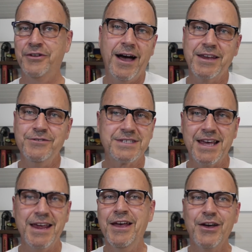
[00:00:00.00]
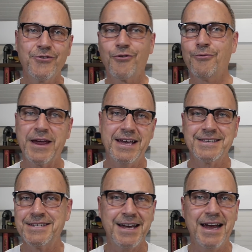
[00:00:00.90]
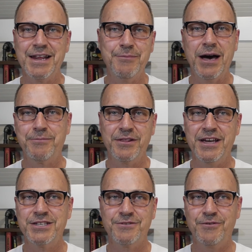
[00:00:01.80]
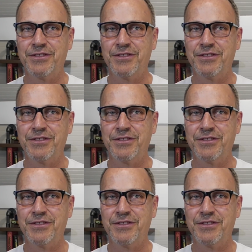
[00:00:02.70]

Why, you say? Norway has a tiny population